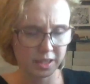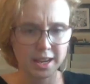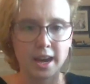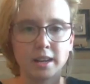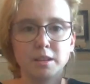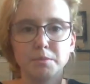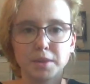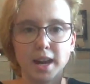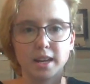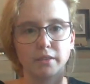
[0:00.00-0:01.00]
Adolin
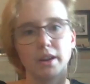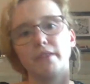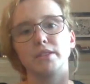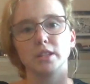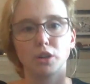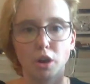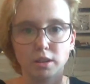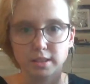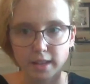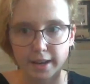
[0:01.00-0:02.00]
kind of having to call
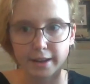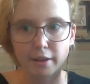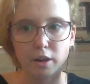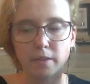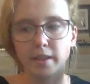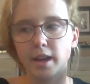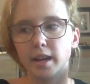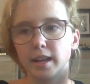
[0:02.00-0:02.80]
his dad out on that,